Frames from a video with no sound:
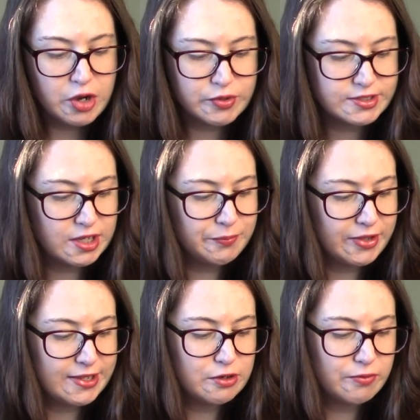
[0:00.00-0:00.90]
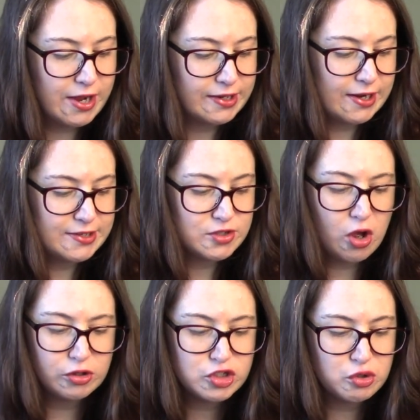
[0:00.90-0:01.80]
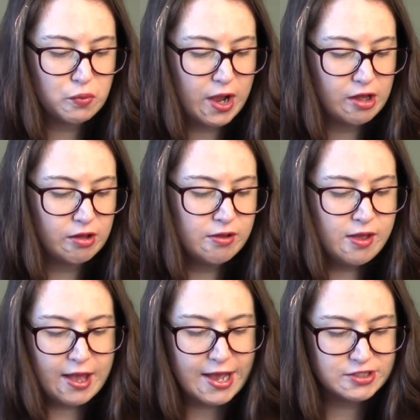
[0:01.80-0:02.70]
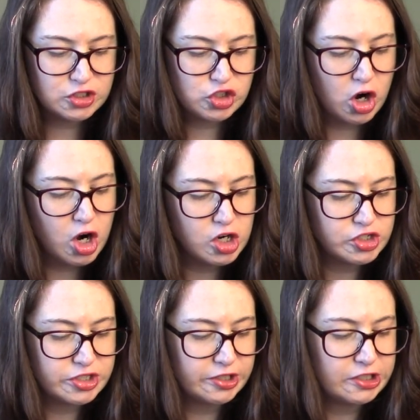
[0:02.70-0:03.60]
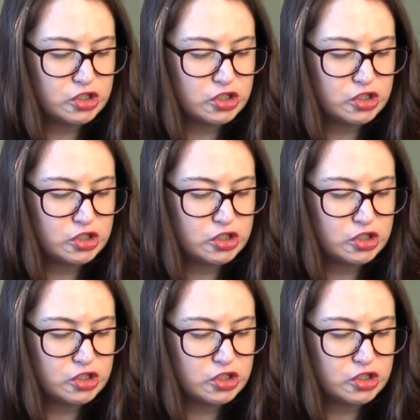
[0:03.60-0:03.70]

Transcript: with something he recognized all too well as a charge suddenly